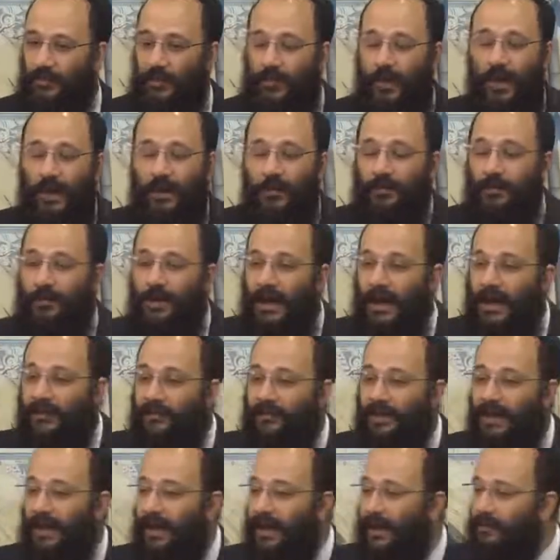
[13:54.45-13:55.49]
Why were
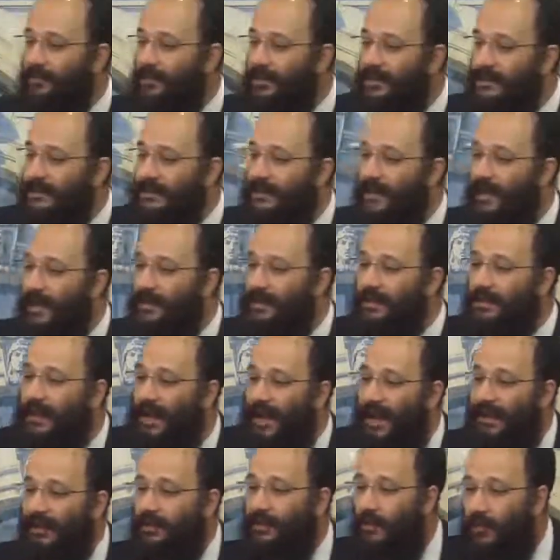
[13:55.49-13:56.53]
Avraham, Yitzchak,
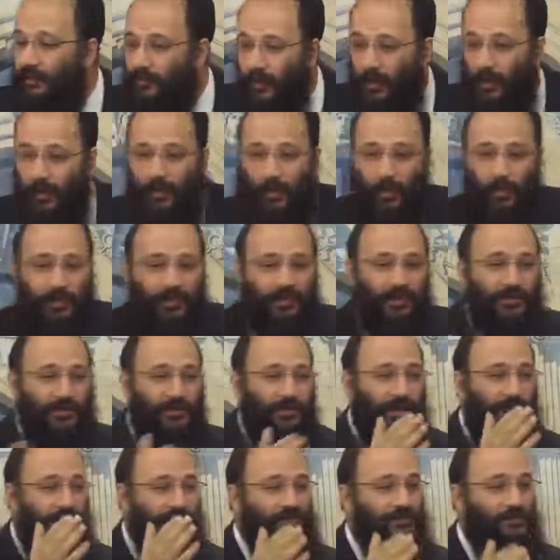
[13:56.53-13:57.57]
Yaakov, all the
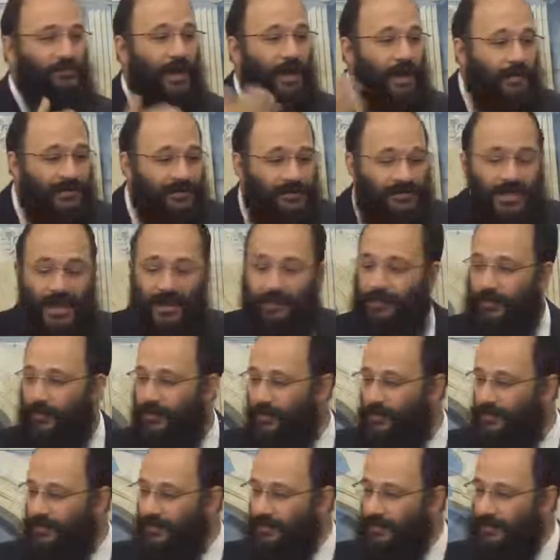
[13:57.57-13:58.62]
12 tribes
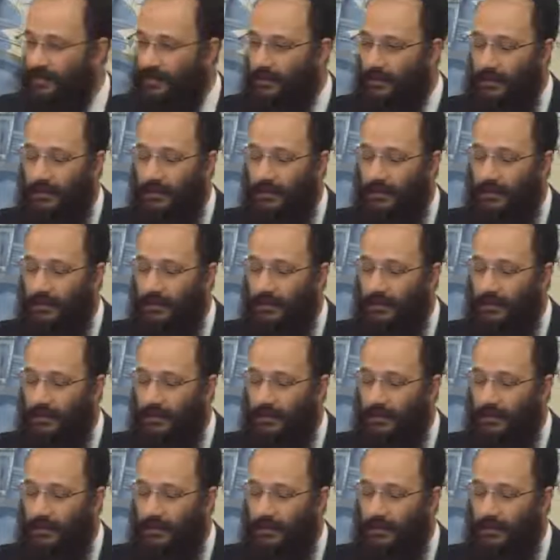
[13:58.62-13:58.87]
shepherds?